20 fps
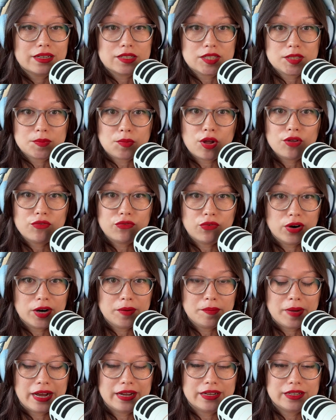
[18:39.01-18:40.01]
small
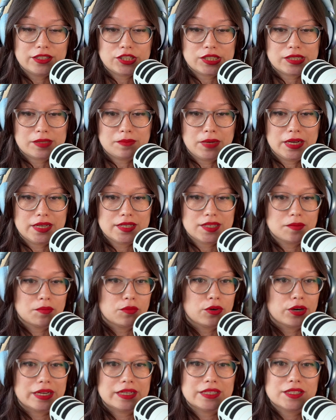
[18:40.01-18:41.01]
format, it just makes it
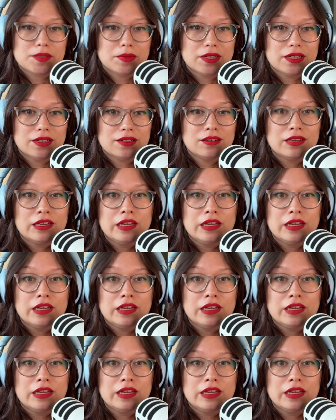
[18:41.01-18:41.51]
more intimate.